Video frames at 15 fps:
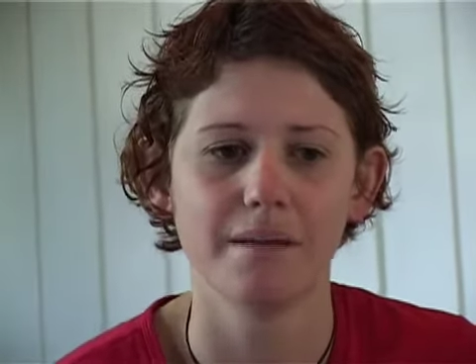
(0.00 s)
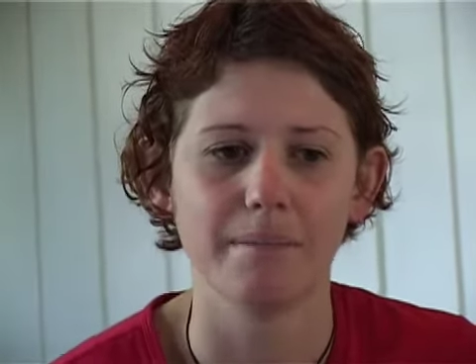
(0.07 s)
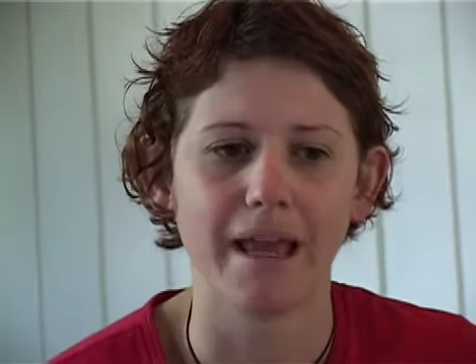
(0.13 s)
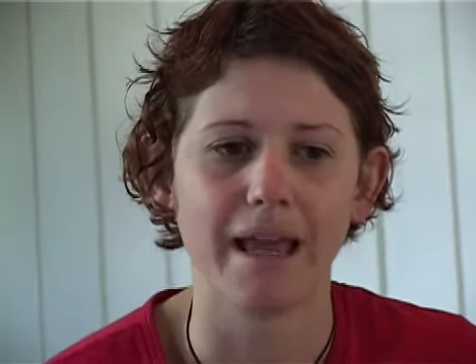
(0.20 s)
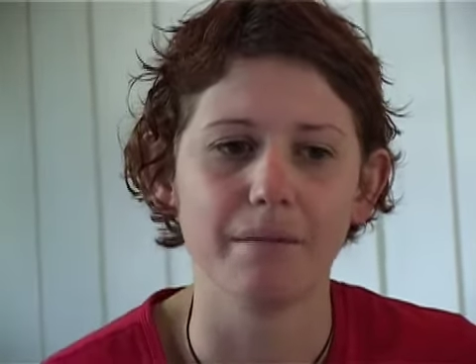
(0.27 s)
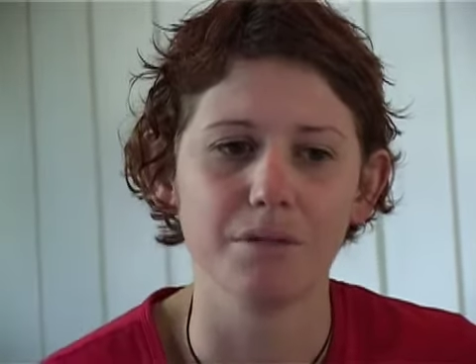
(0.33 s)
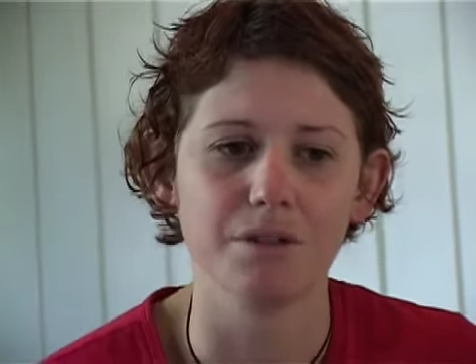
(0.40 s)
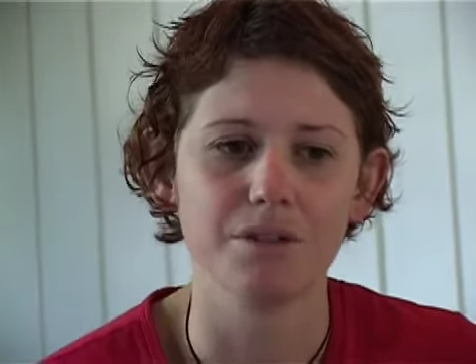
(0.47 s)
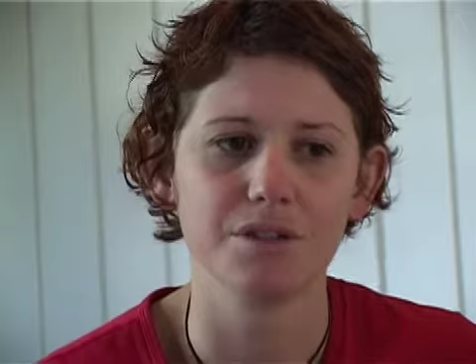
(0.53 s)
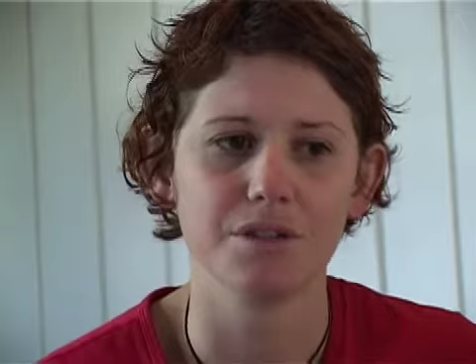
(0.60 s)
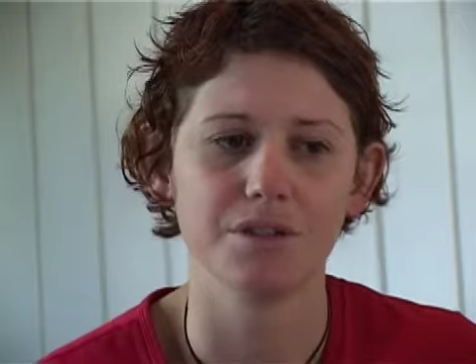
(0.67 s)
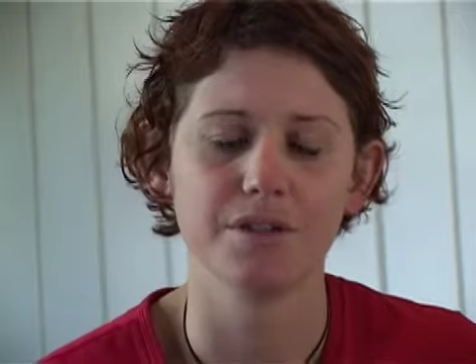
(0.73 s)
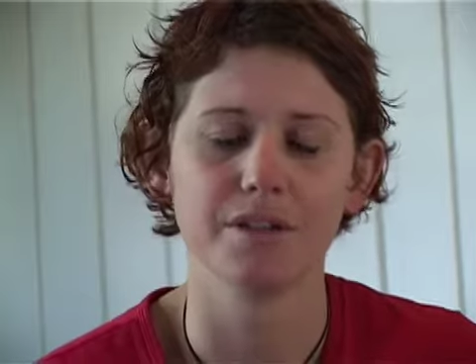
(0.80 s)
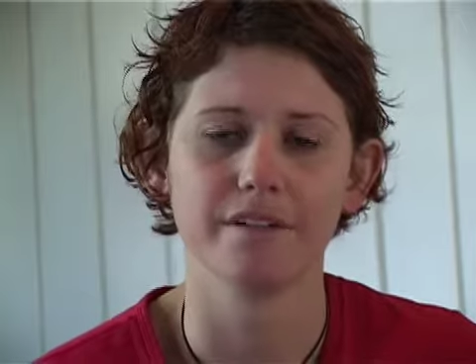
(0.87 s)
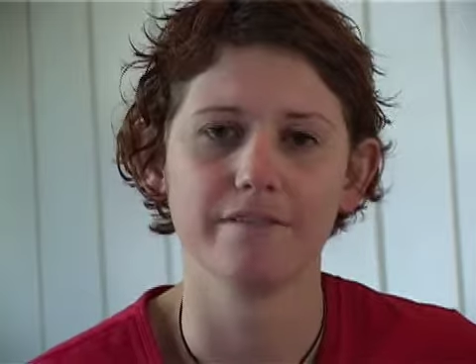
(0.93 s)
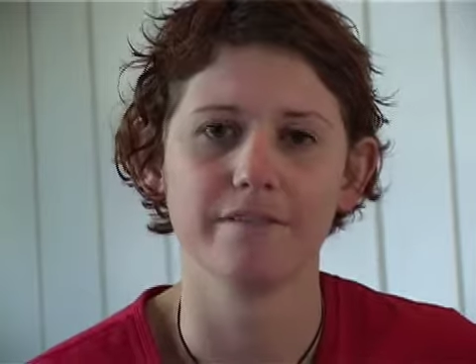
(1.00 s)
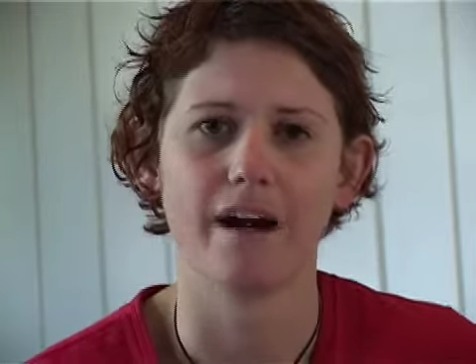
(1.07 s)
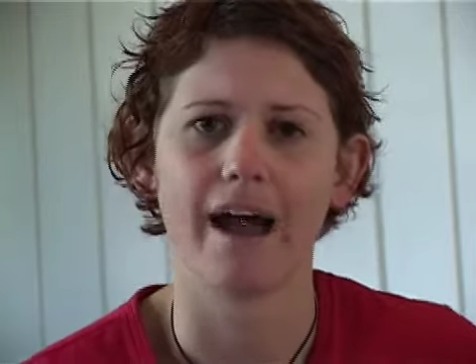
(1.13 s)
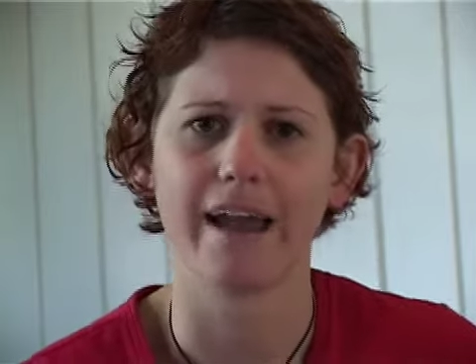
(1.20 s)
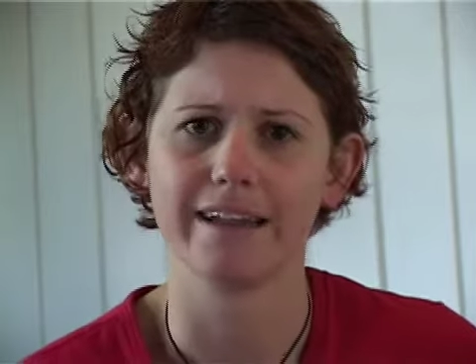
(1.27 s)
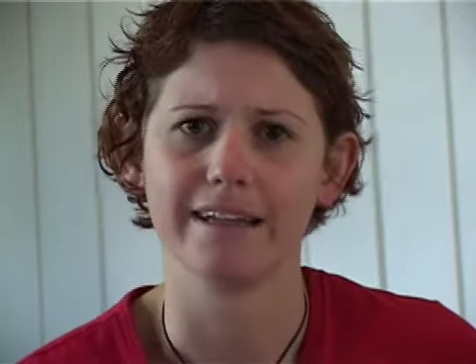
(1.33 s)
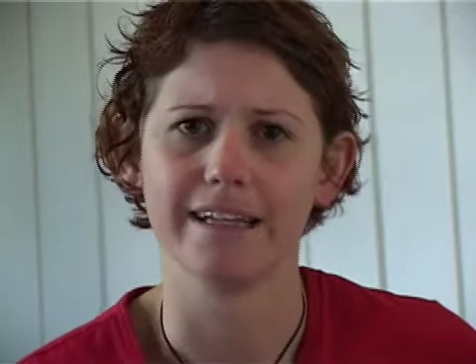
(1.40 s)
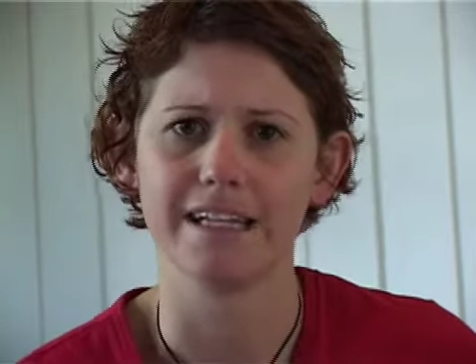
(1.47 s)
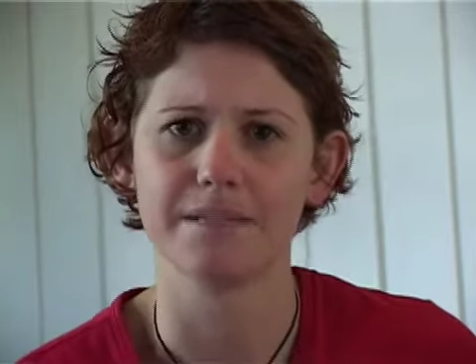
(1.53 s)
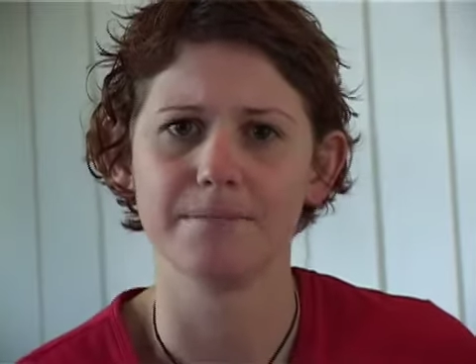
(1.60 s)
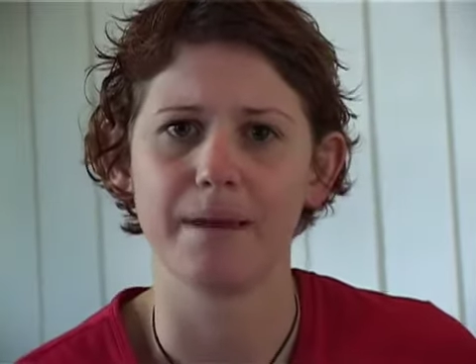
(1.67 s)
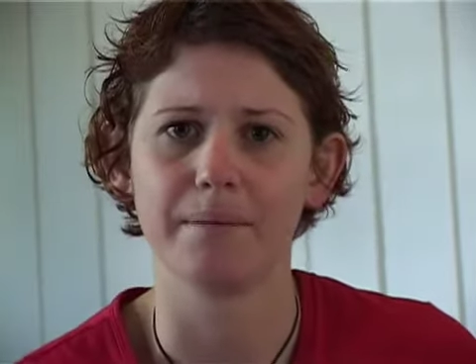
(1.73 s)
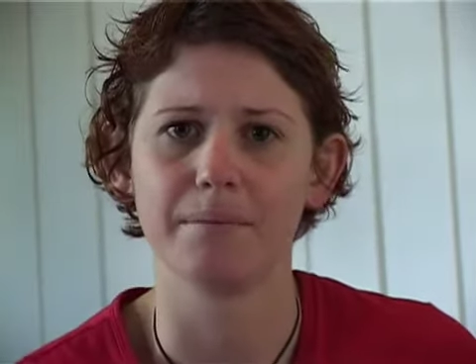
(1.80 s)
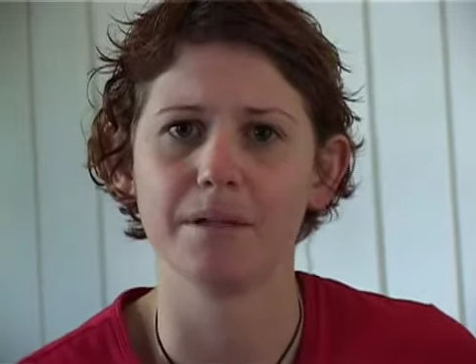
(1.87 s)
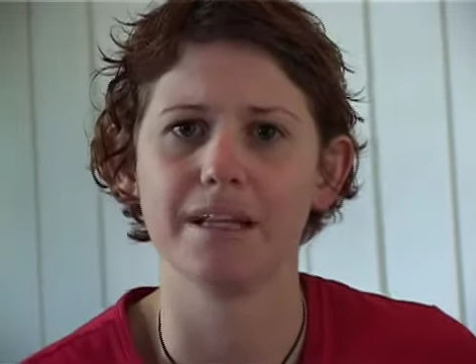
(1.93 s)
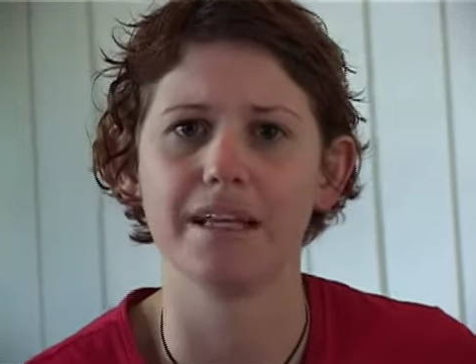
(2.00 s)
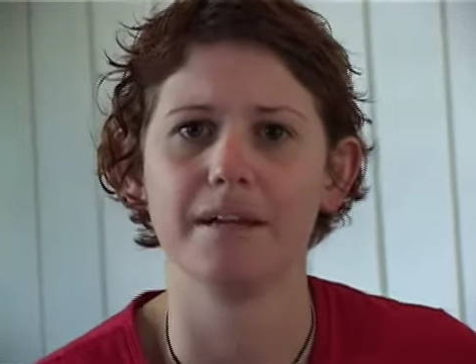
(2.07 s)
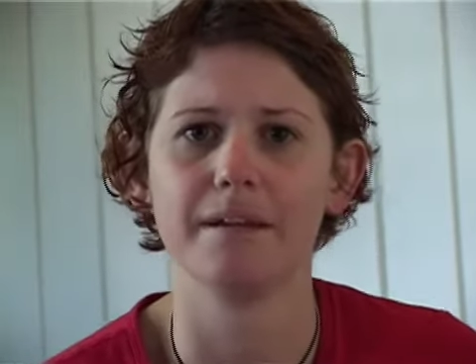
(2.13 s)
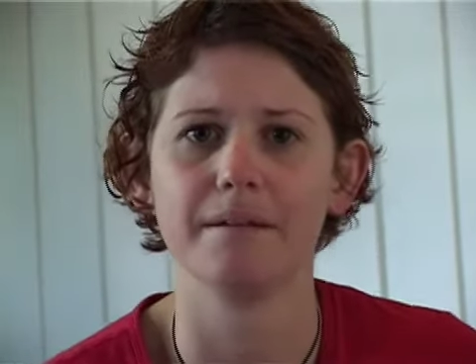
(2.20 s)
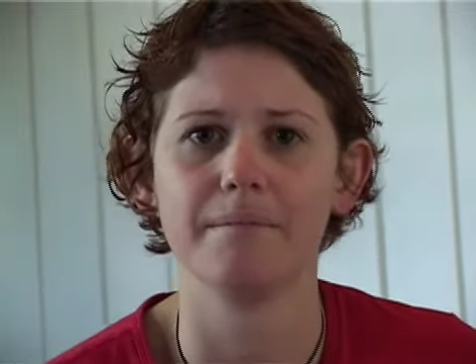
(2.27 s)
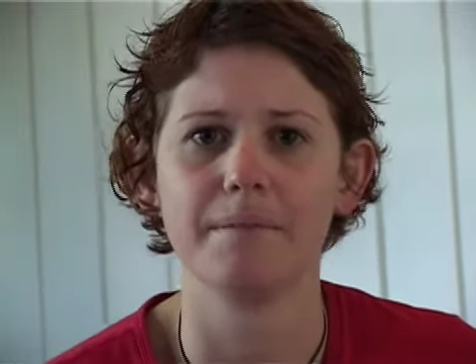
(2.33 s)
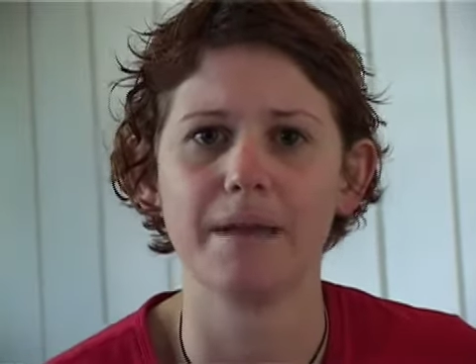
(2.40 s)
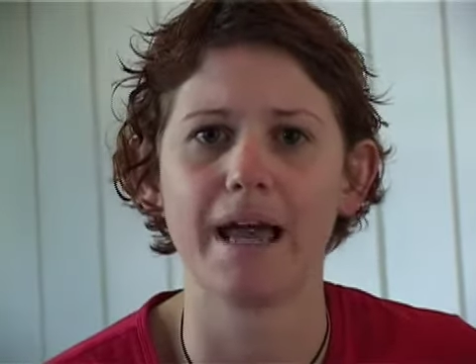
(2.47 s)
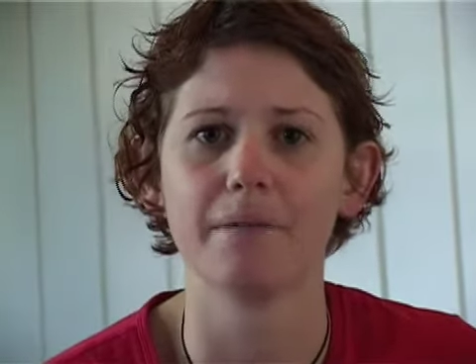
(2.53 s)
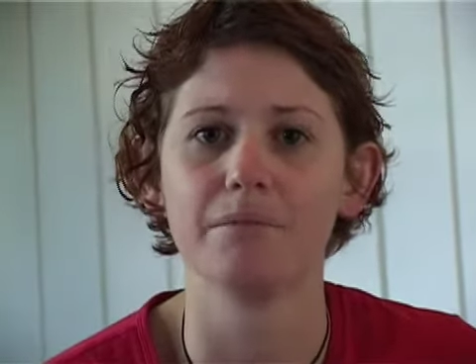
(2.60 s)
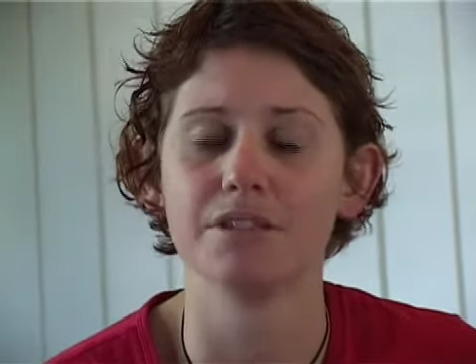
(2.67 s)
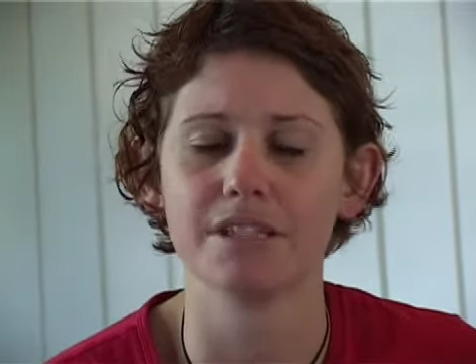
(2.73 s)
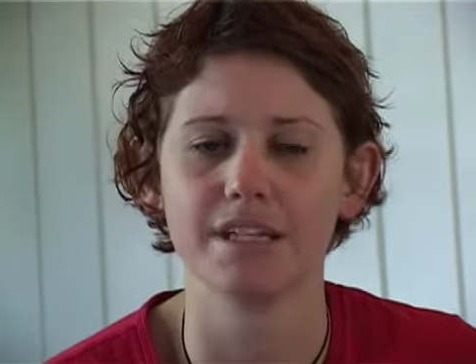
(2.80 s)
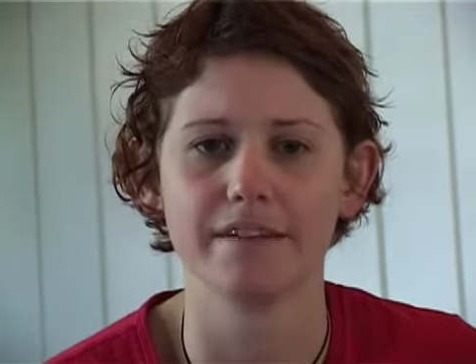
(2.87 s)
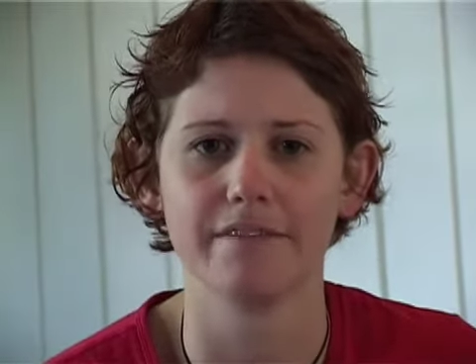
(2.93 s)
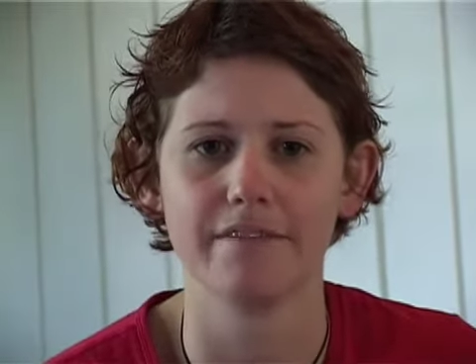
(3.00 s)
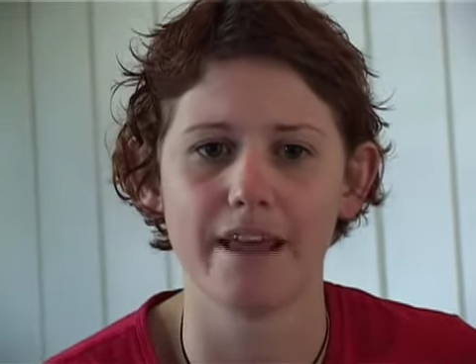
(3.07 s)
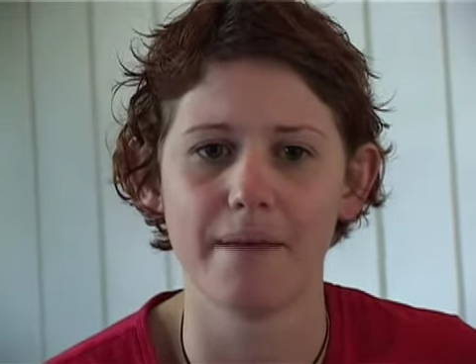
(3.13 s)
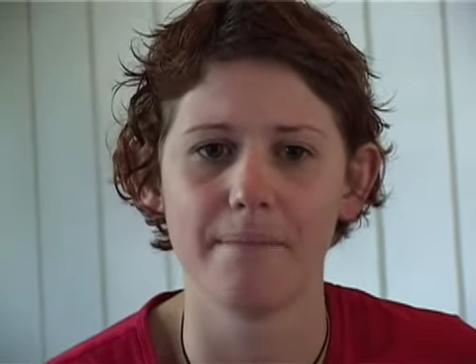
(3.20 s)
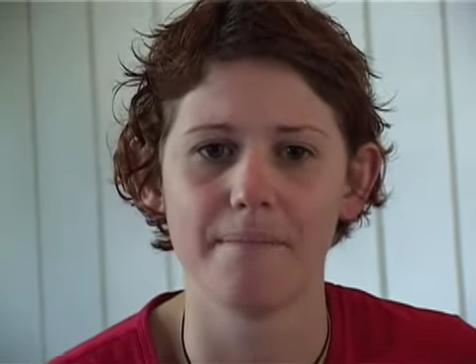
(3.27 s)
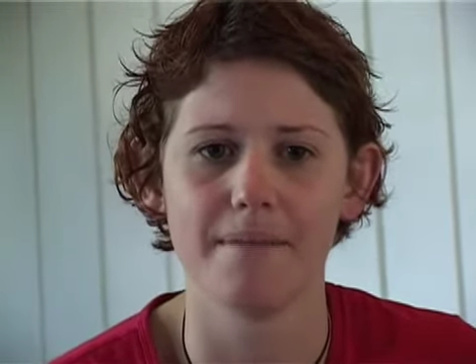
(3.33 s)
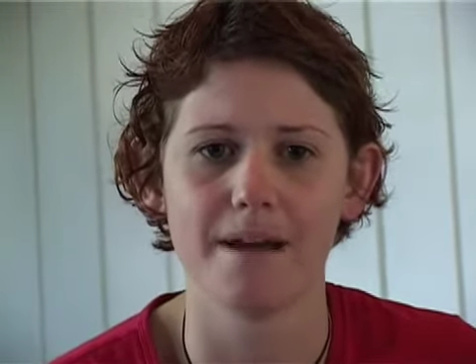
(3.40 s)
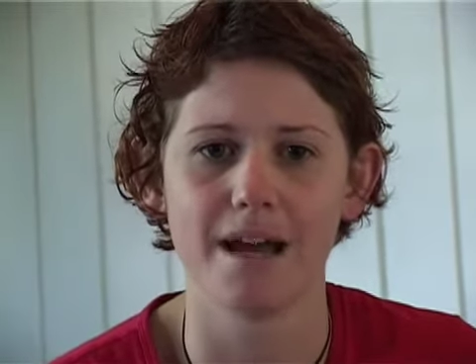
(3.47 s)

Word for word: be able to confide in these people and be able to give them